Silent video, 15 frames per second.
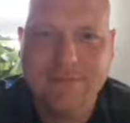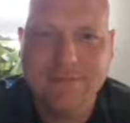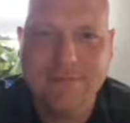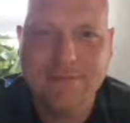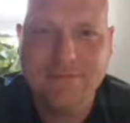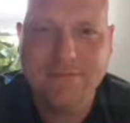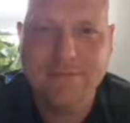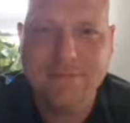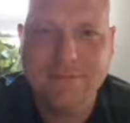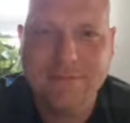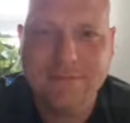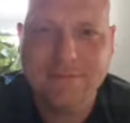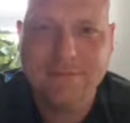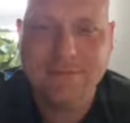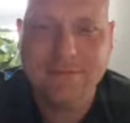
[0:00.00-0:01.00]

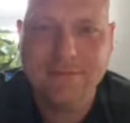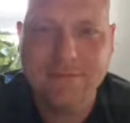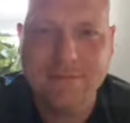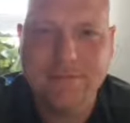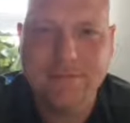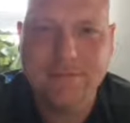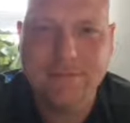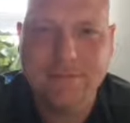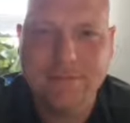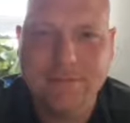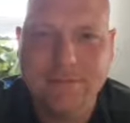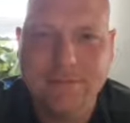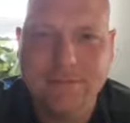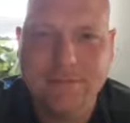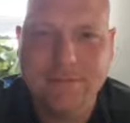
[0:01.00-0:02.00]

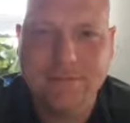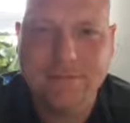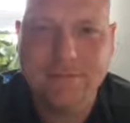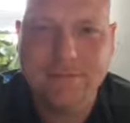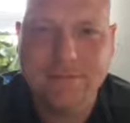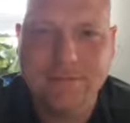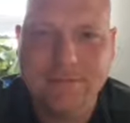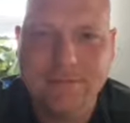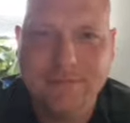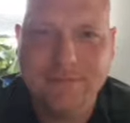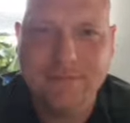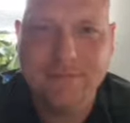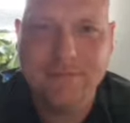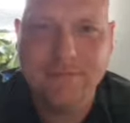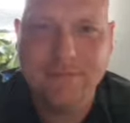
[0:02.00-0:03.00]

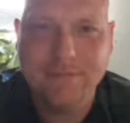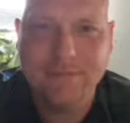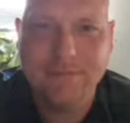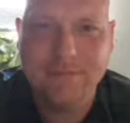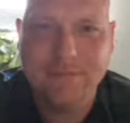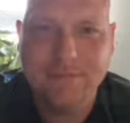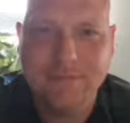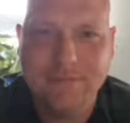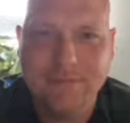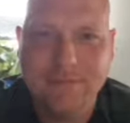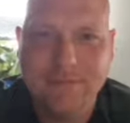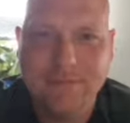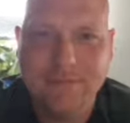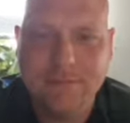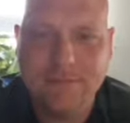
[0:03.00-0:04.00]

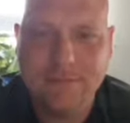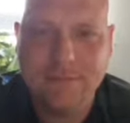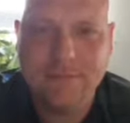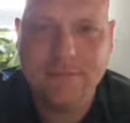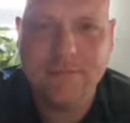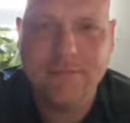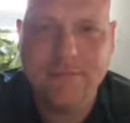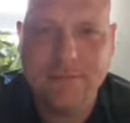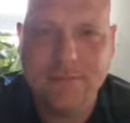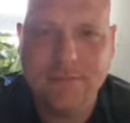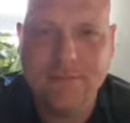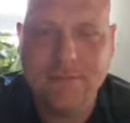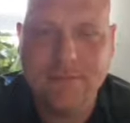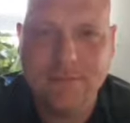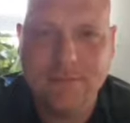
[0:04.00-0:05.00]

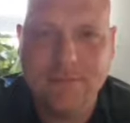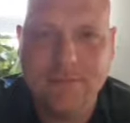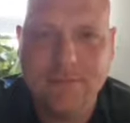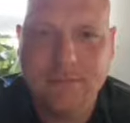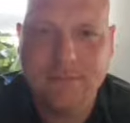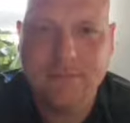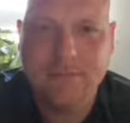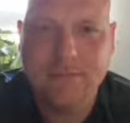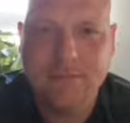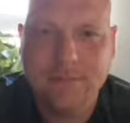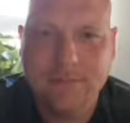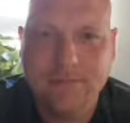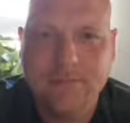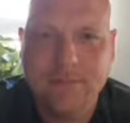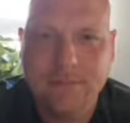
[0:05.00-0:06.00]

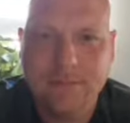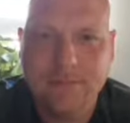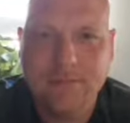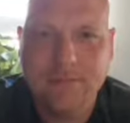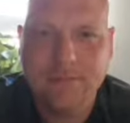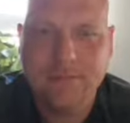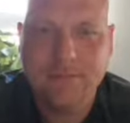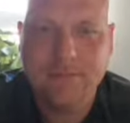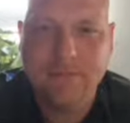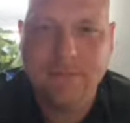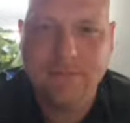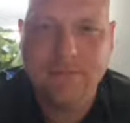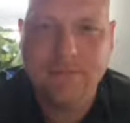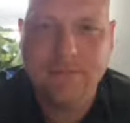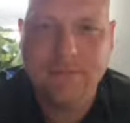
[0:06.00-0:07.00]

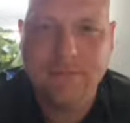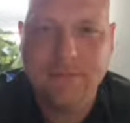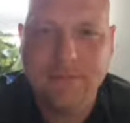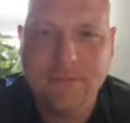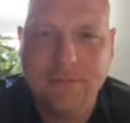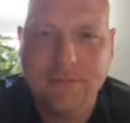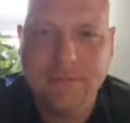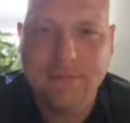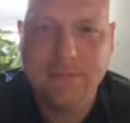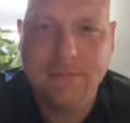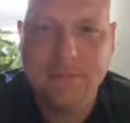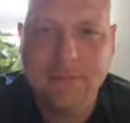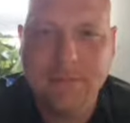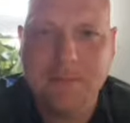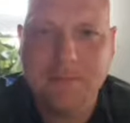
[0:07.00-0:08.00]
No words are spoken by the person on screen.